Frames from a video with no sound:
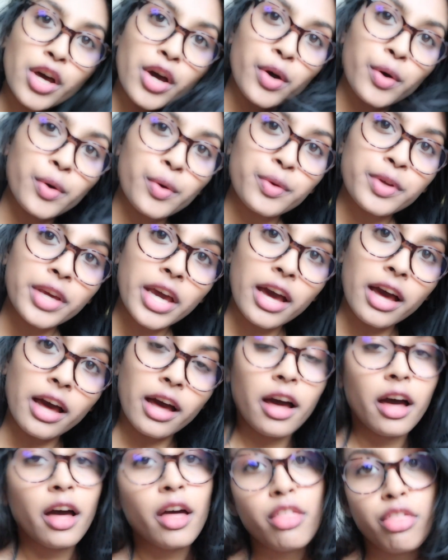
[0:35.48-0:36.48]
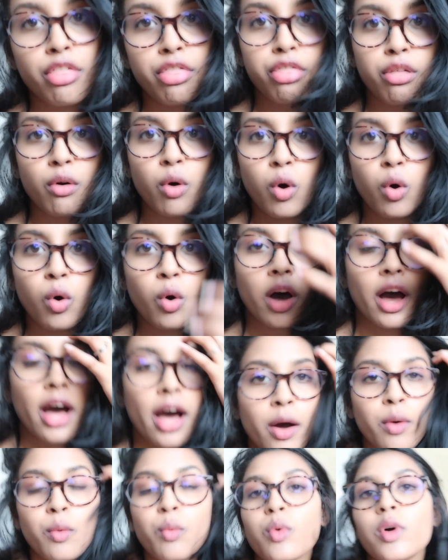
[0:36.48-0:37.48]
so yeah I thought
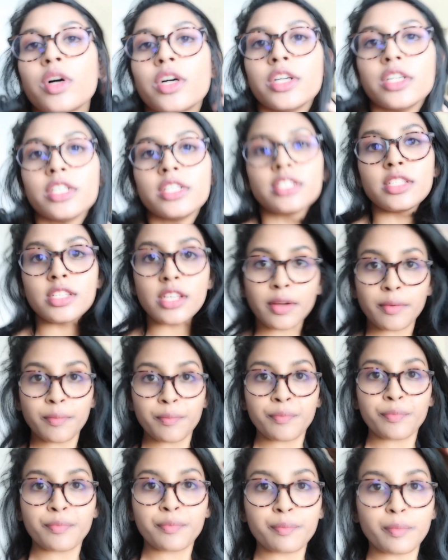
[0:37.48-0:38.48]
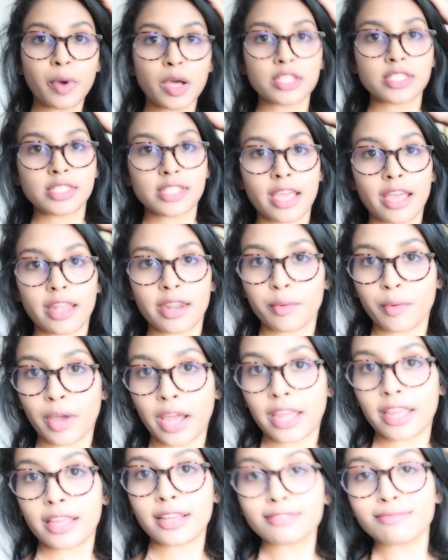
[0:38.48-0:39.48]
I would post it anyway